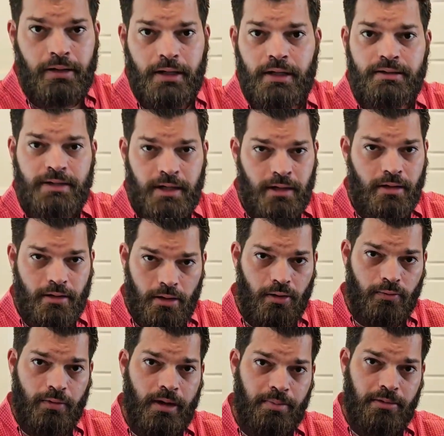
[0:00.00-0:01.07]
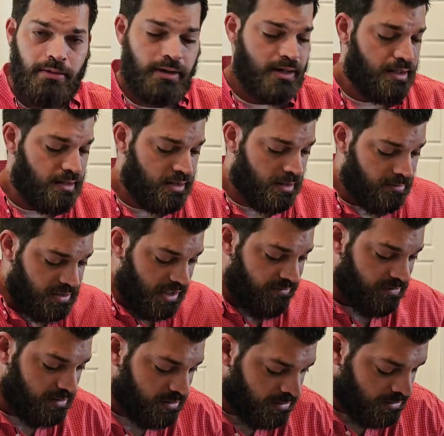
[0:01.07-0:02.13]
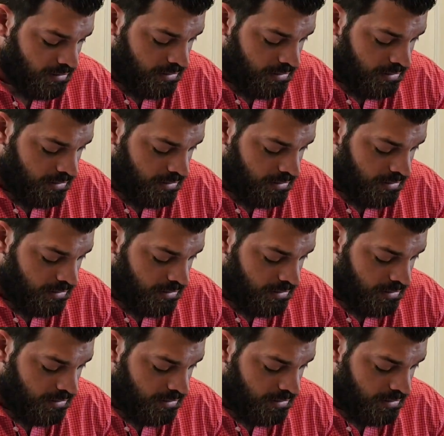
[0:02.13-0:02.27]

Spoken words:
get a tear or rip in these M7s.